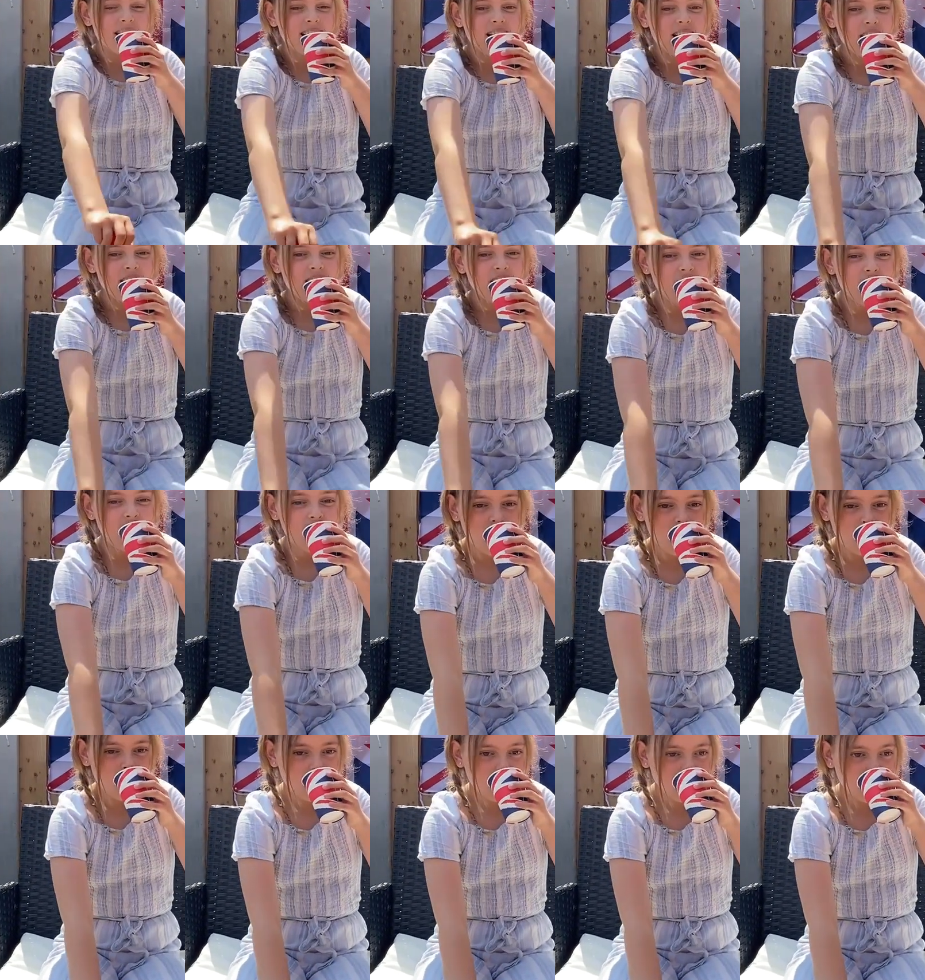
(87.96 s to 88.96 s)
Yeah. And how do we tell the
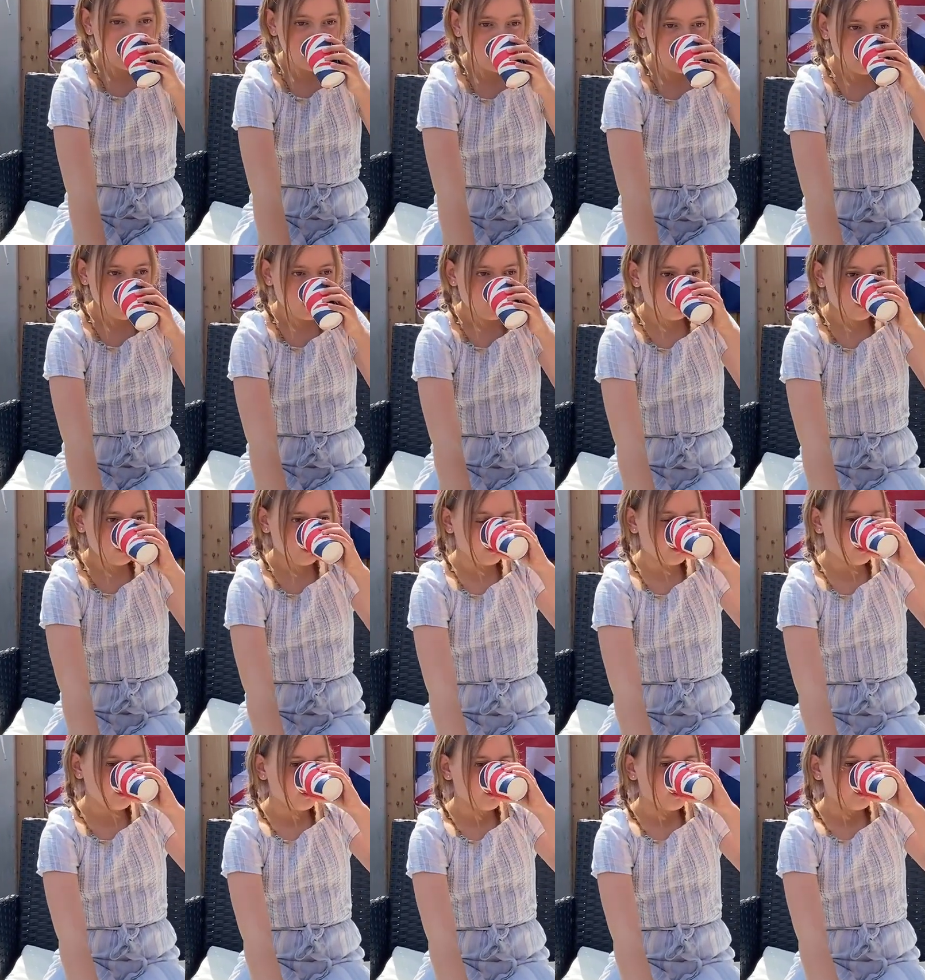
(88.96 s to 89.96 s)
difference between a fake and a real?